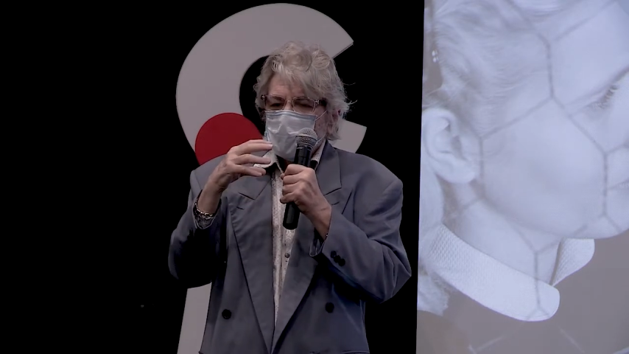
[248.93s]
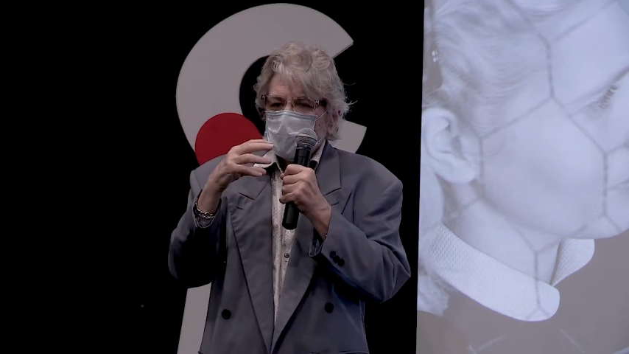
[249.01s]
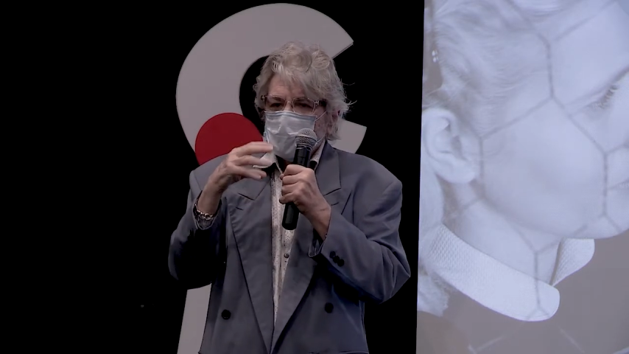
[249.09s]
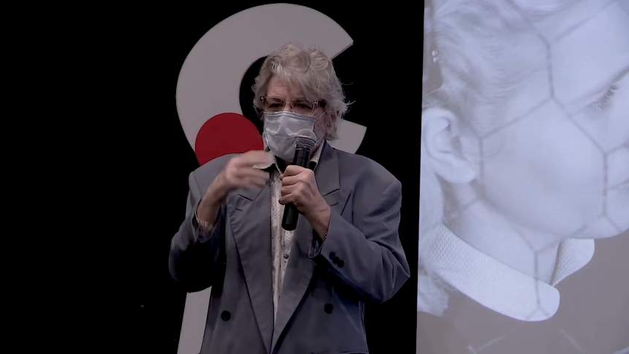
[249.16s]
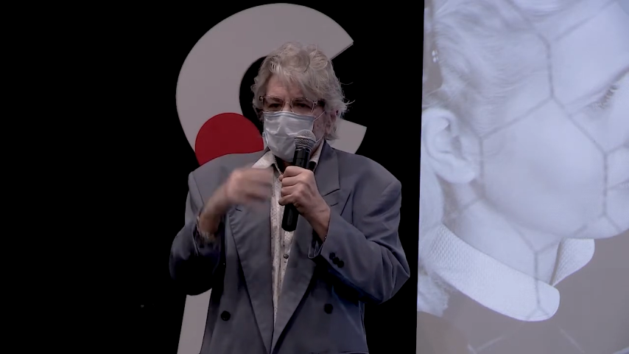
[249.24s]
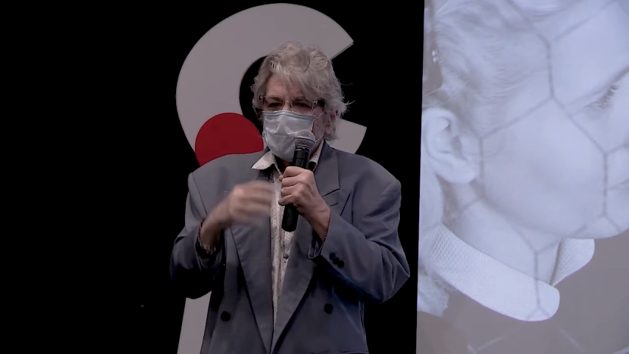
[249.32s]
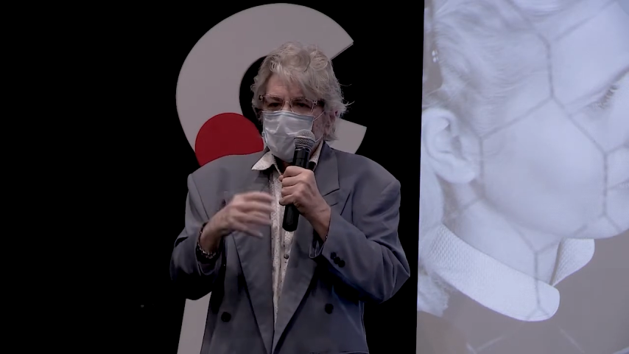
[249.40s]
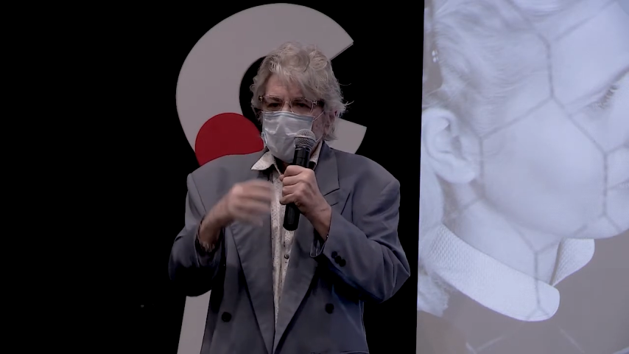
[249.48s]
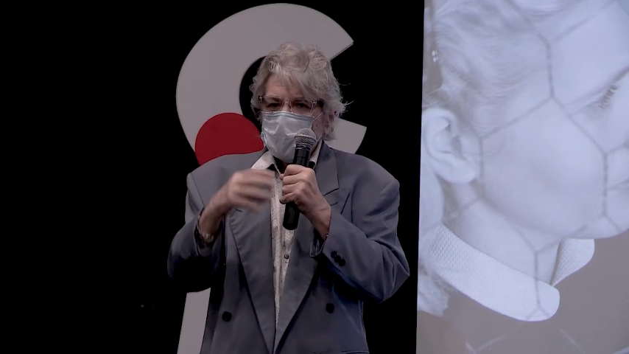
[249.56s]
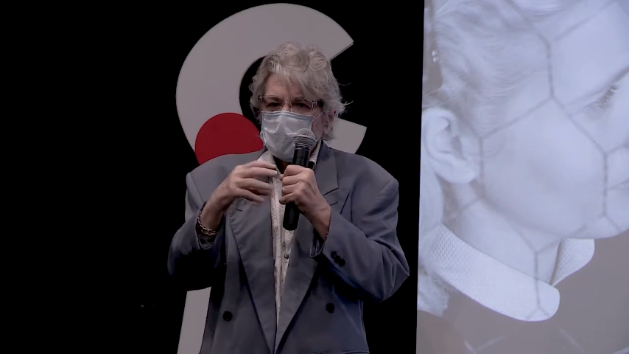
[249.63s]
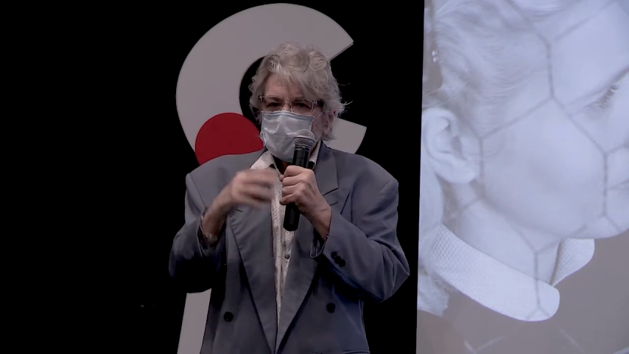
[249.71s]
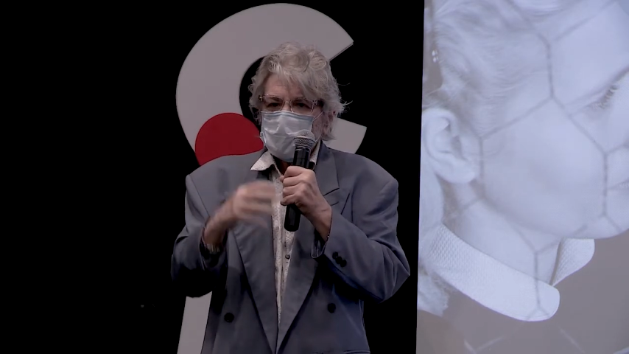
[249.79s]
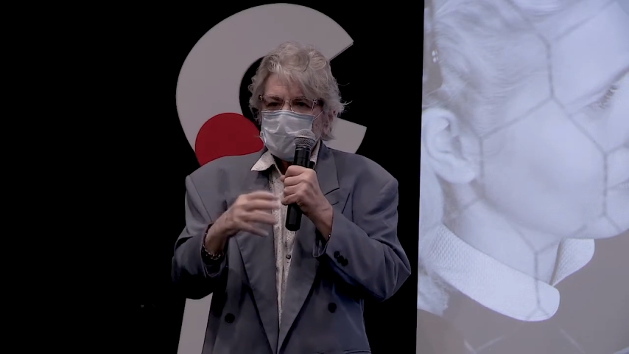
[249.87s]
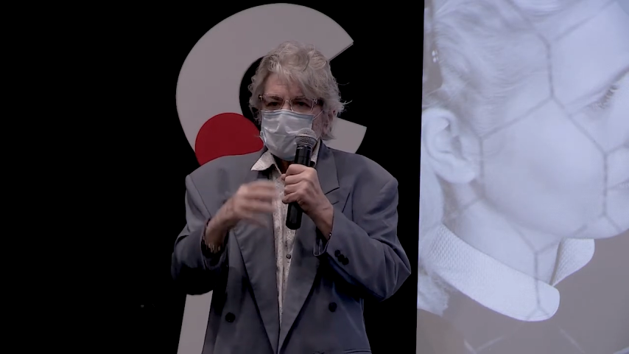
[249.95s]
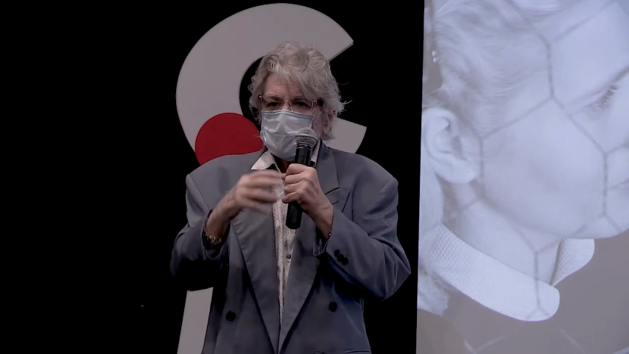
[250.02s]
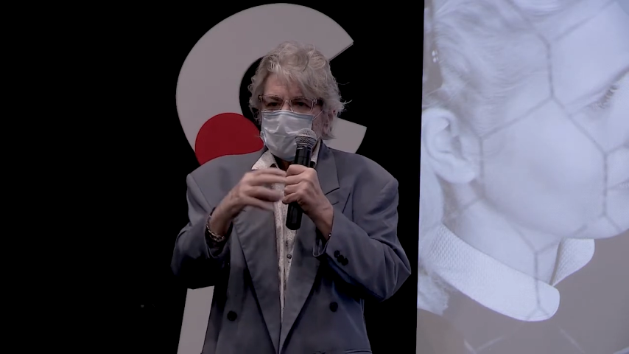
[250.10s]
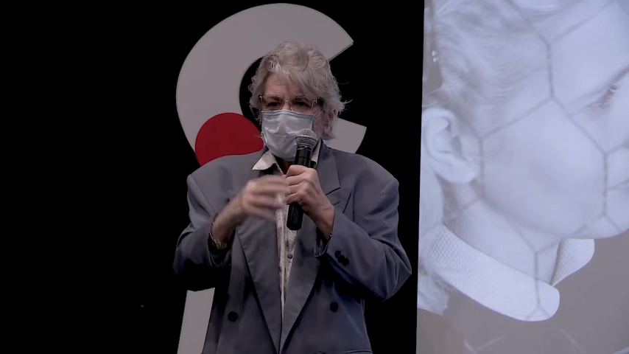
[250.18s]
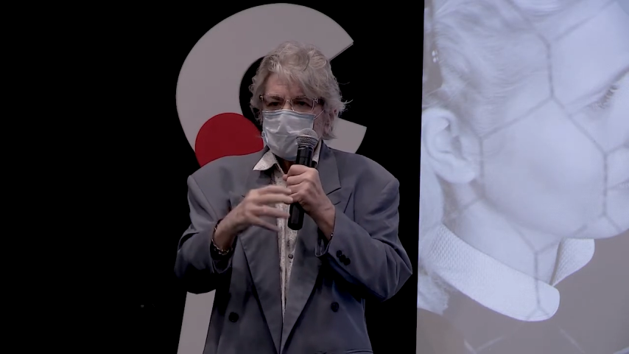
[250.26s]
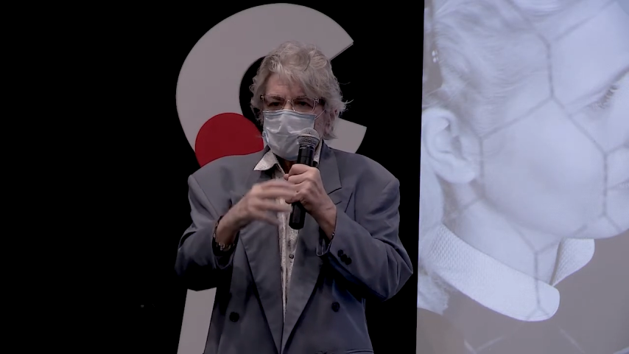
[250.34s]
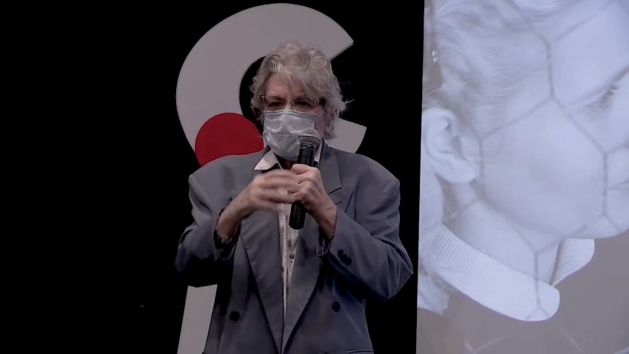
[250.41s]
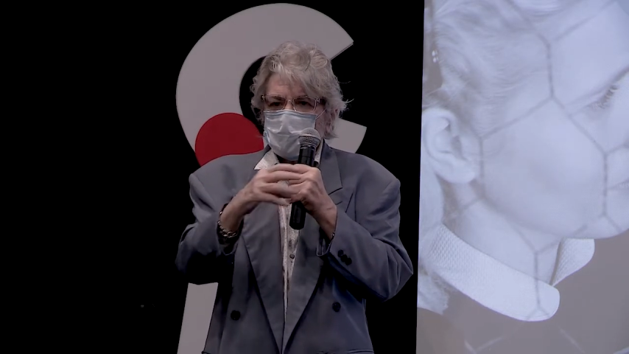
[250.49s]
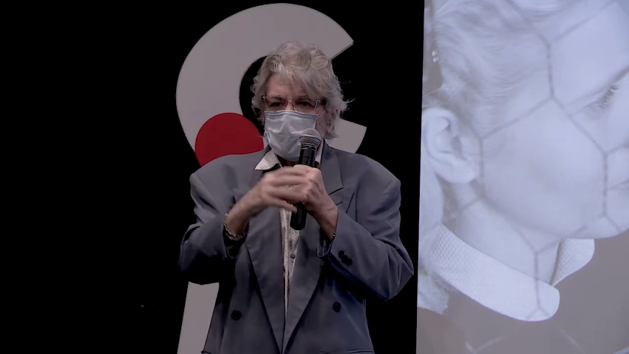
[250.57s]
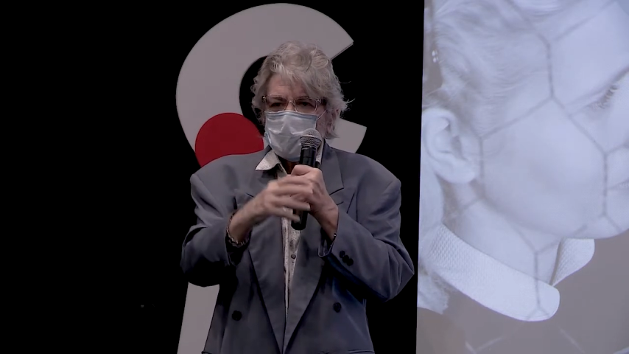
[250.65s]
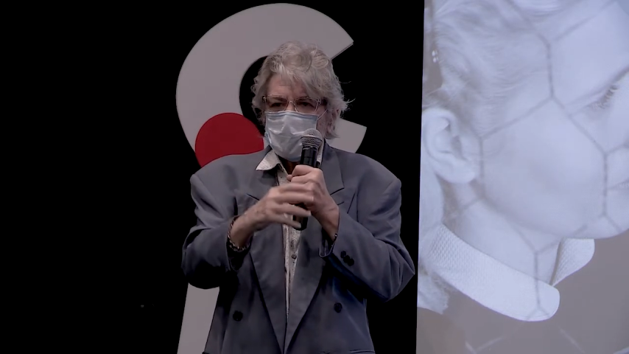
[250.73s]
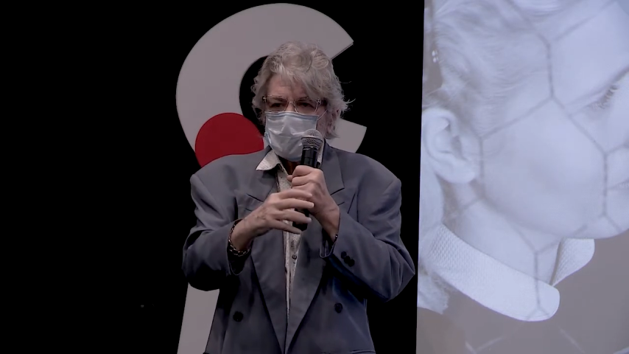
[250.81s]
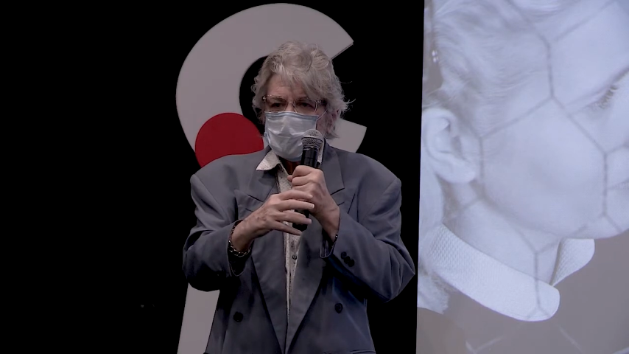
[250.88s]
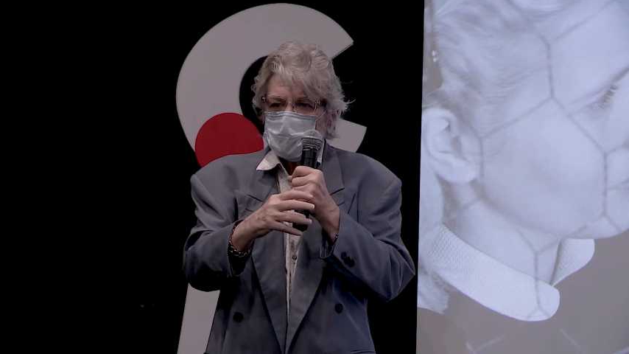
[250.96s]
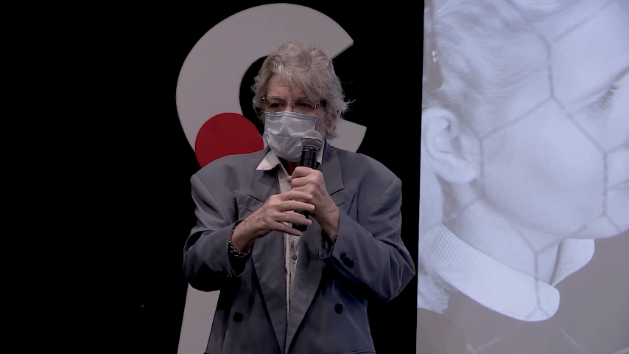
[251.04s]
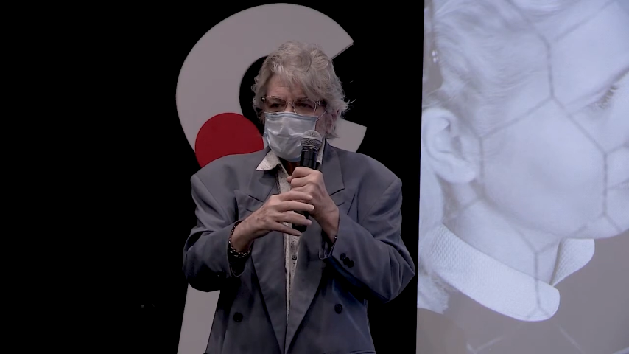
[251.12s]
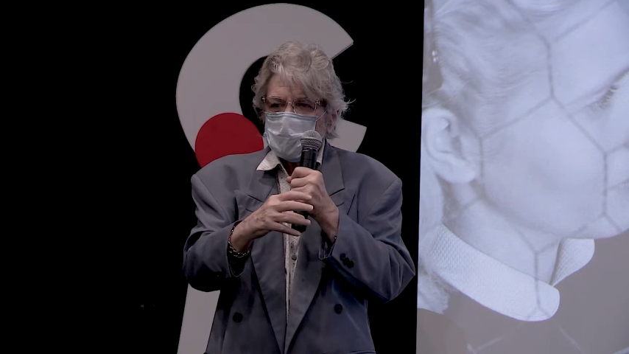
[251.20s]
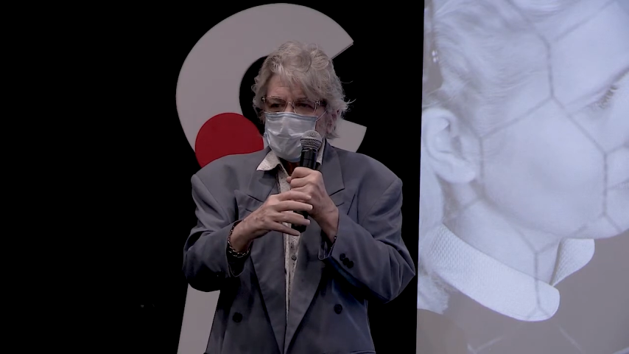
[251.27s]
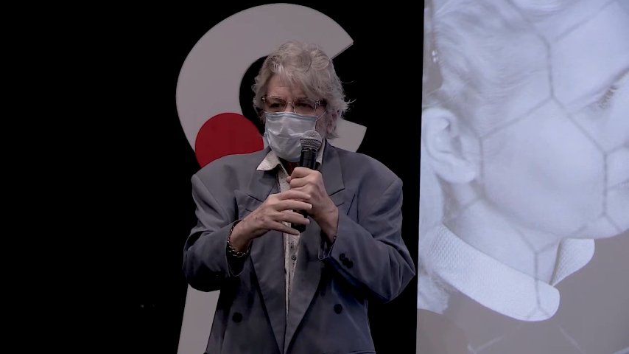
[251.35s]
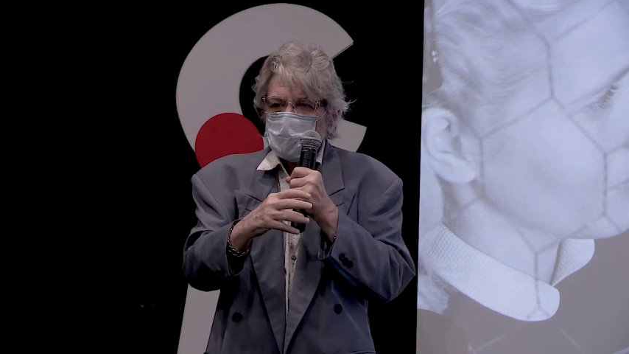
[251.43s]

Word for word: is the way this film builds